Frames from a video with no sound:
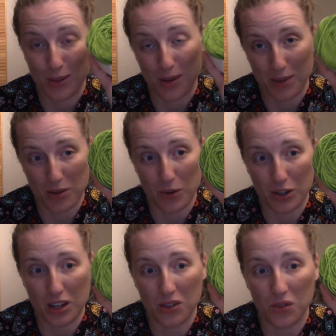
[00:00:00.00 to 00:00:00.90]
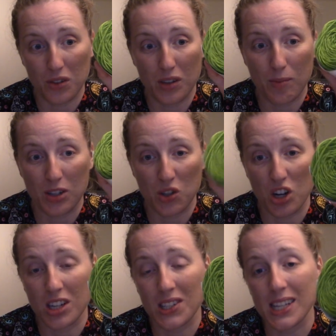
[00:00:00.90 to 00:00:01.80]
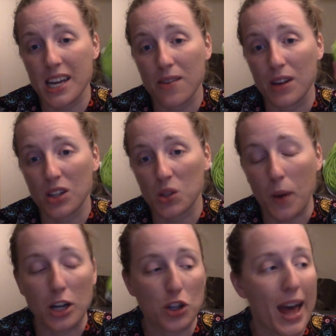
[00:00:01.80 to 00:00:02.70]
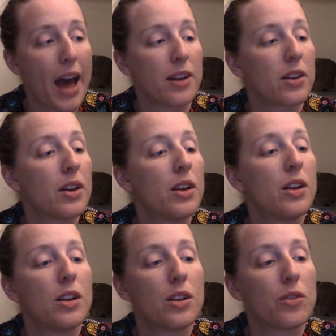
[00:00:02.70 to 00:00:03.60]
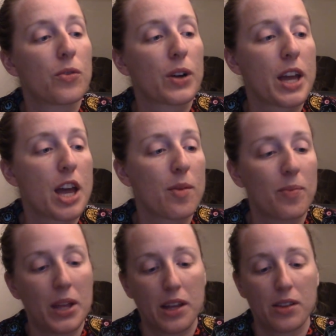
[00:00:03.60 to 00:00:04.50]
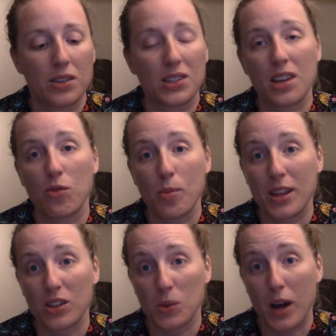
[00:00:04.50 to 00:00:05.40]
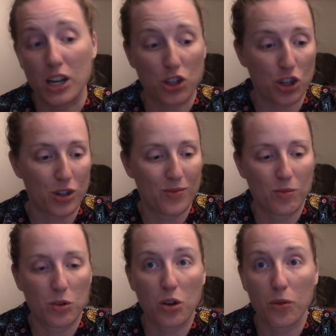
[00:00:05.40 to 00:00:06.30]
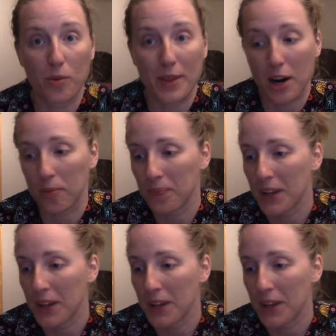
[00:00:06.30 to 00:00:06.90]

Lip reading: So I'm going to start a sleeve and swatch that. For him, the sleeve will be the swatch. We'll go from there.